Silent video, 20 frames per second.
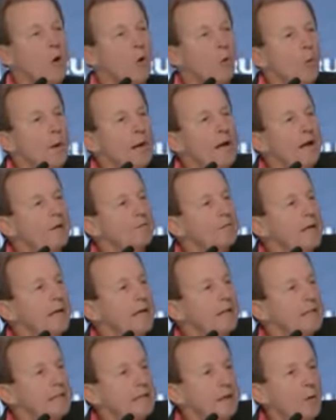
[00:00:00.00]
We have to
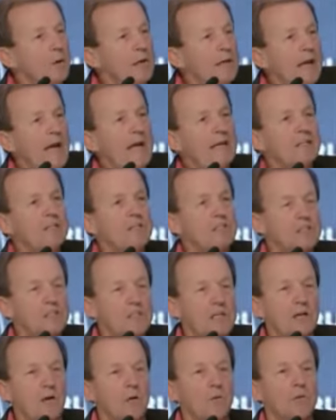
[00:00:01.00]
get
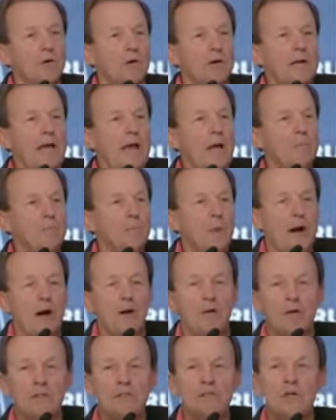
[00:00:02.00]
children and
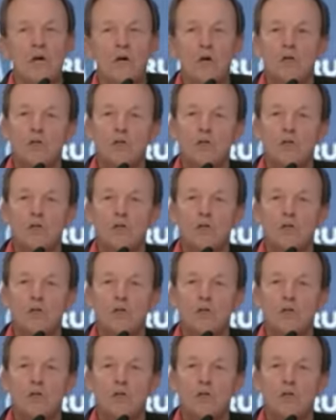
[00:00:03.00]
parents